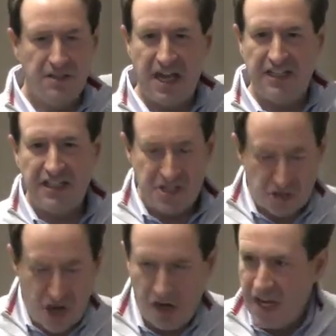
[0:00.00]
Godly
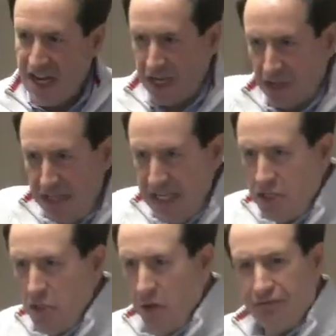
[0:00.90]
sorrow, it'll
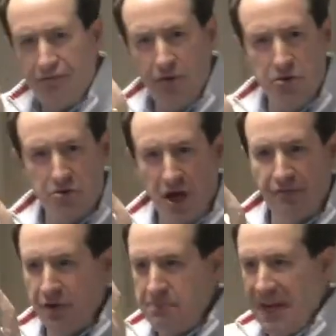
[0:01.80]
lead to a fruit
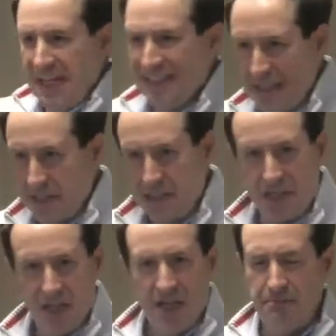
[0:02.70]
of repentance.